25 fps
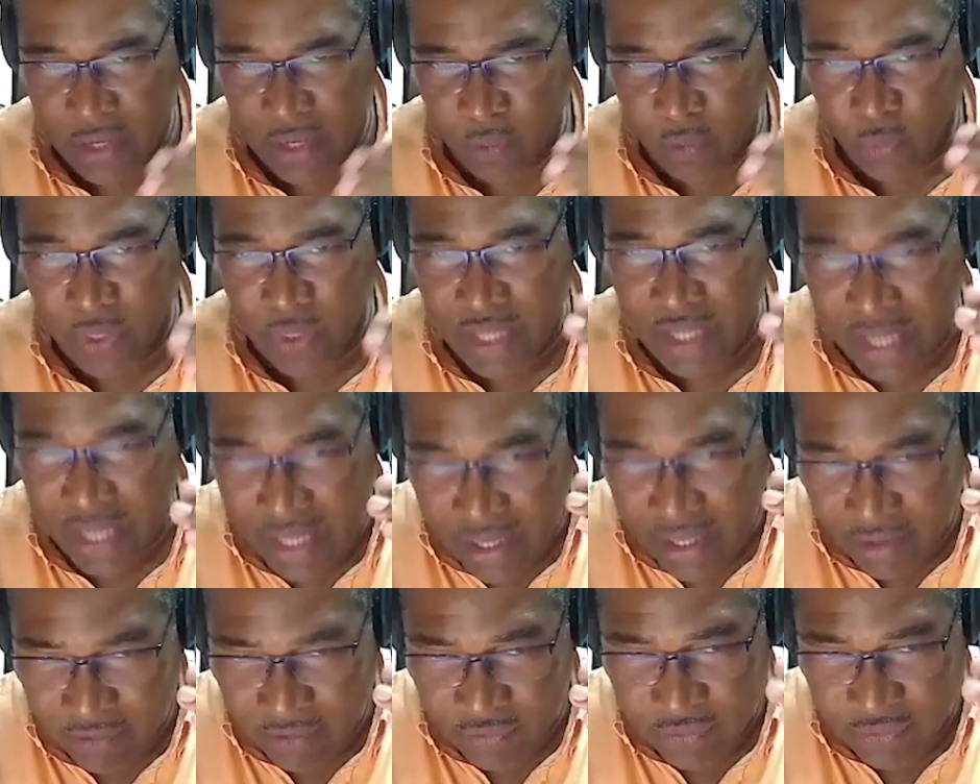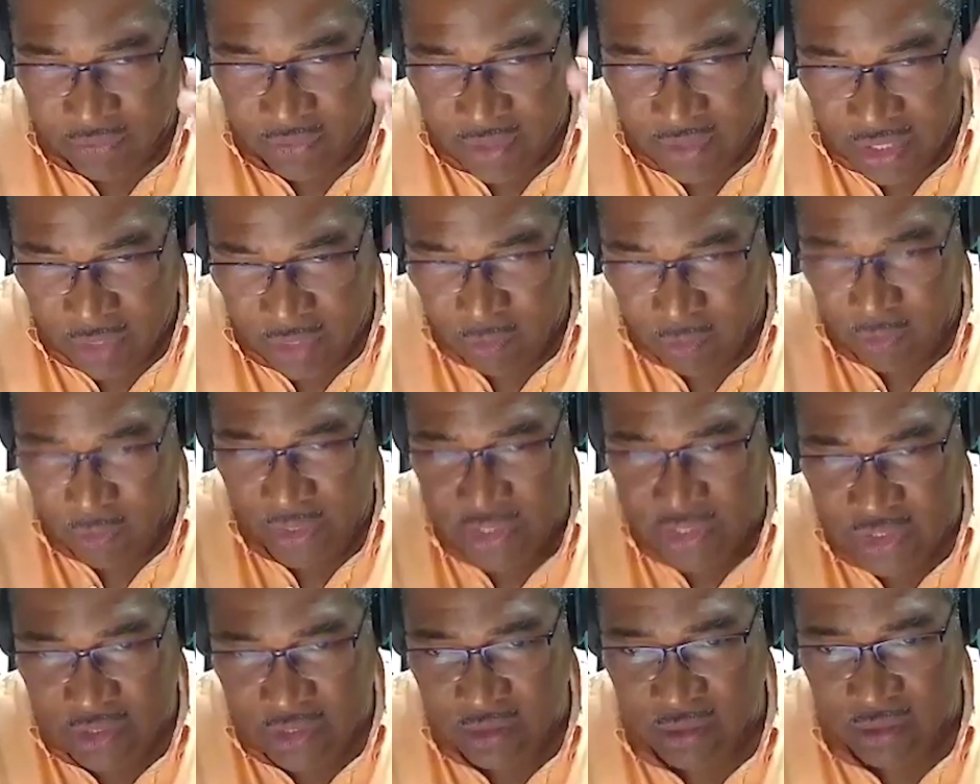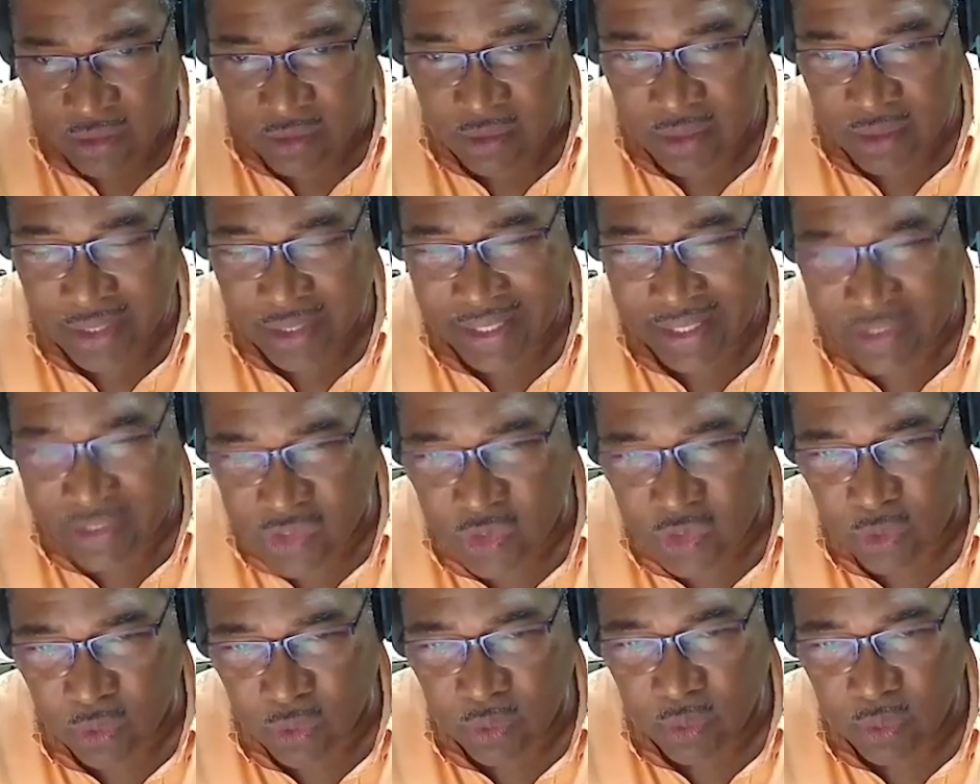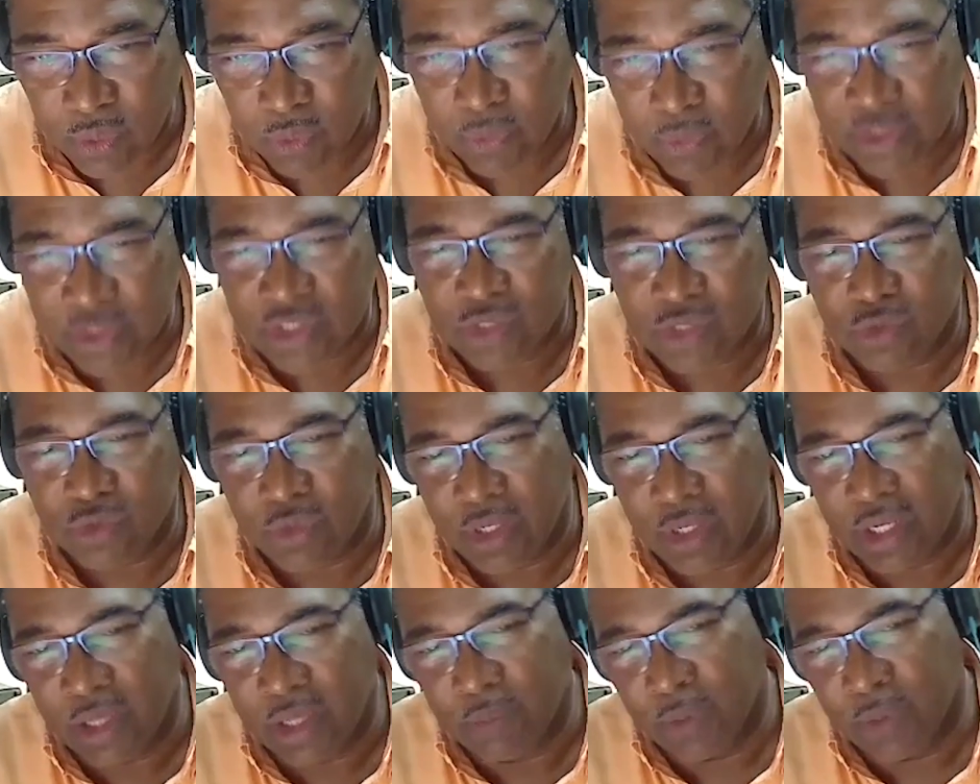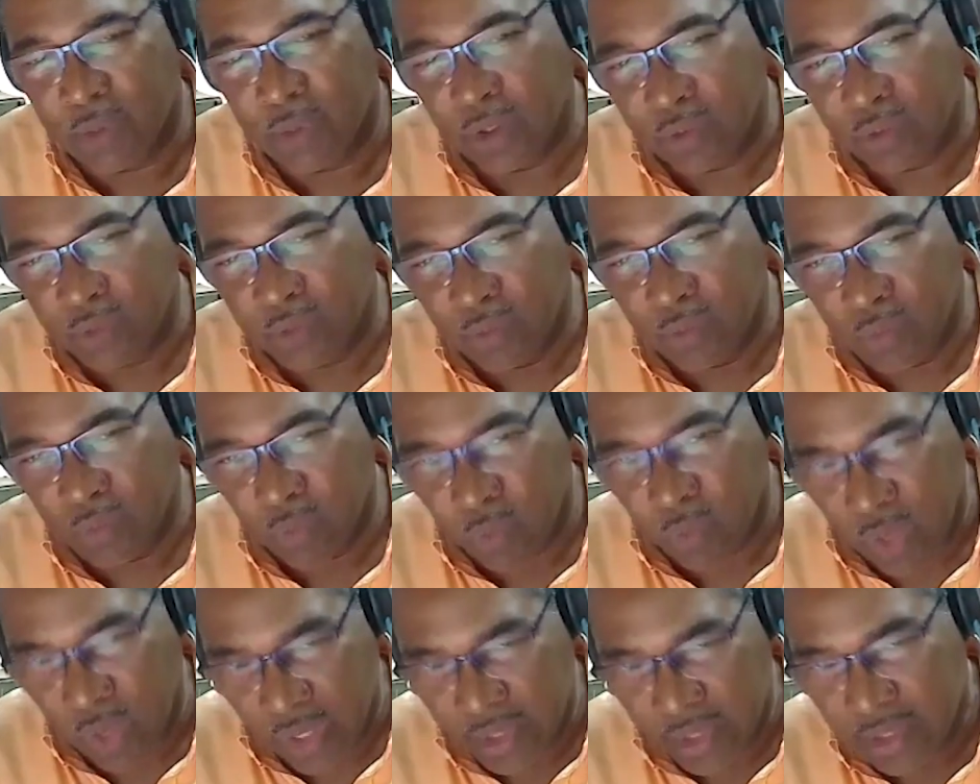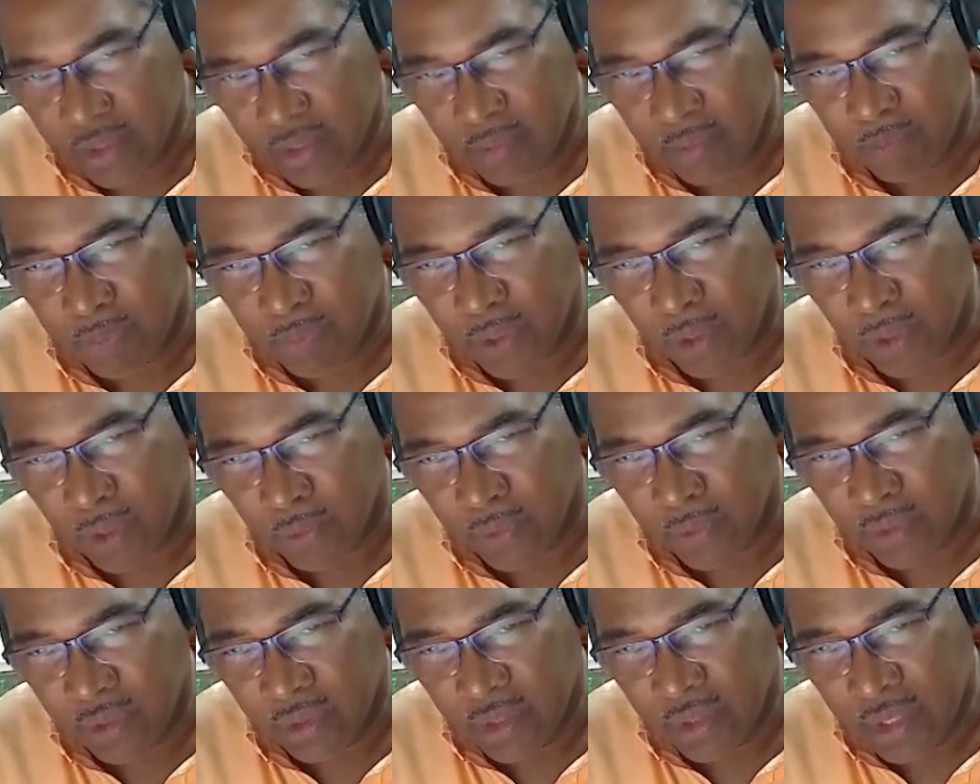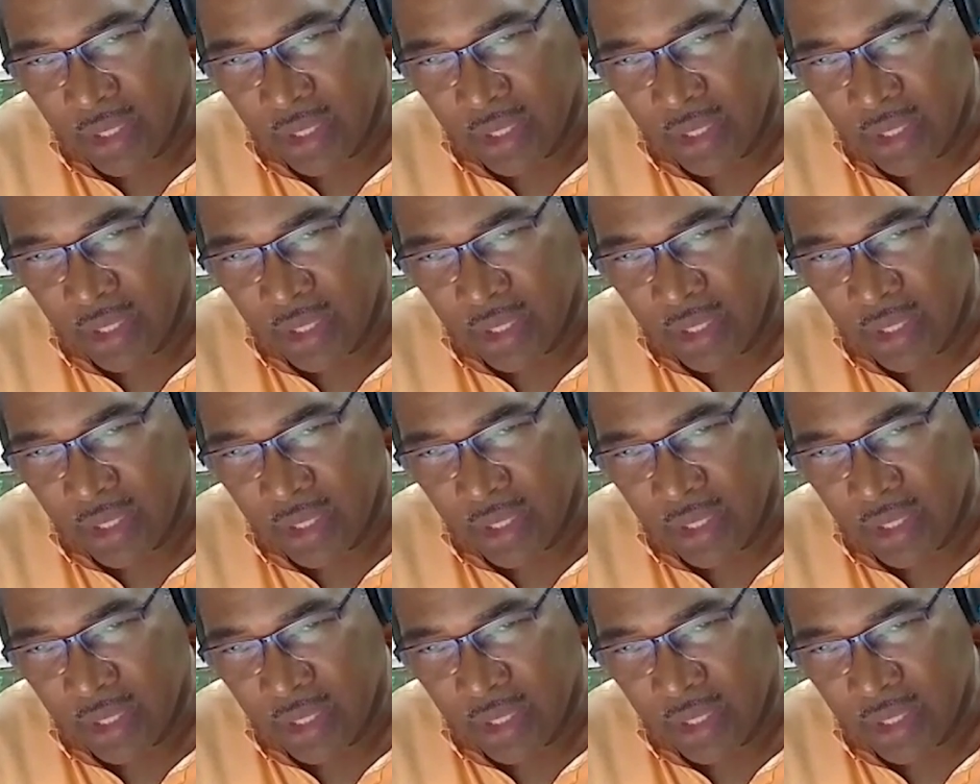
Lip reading: We have a racial issue, which is really about, one, power.